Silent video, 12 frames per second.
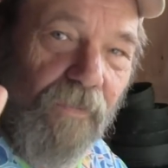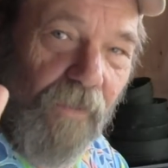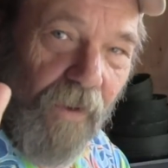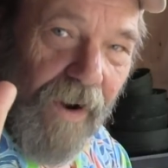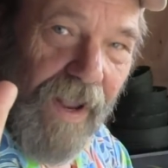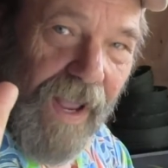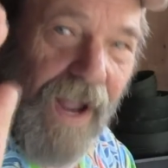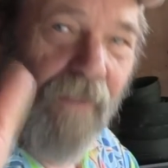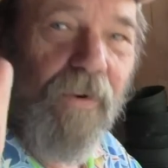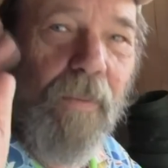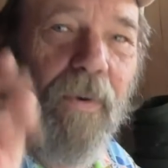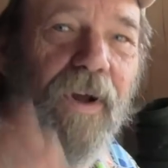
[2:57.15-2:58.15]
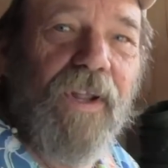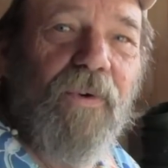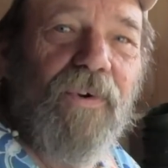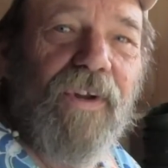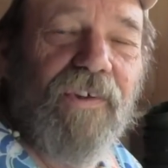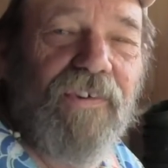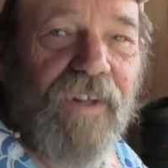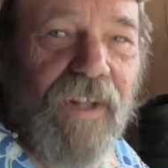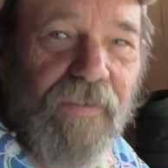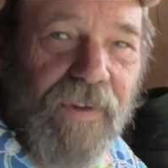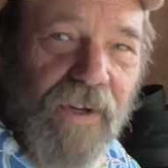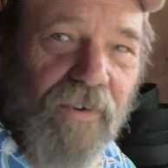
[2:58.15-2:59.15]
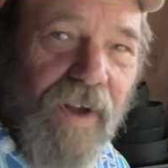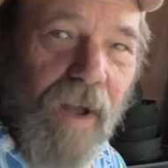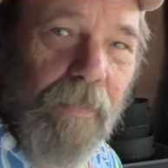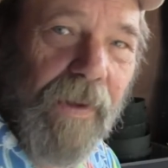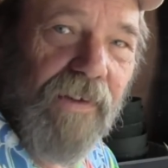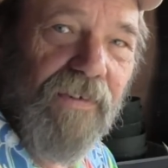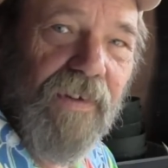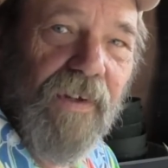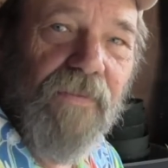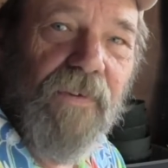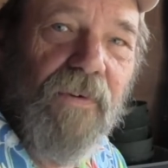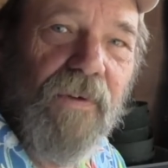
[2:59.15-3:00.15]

for everybody who doesn't live in the tropics, if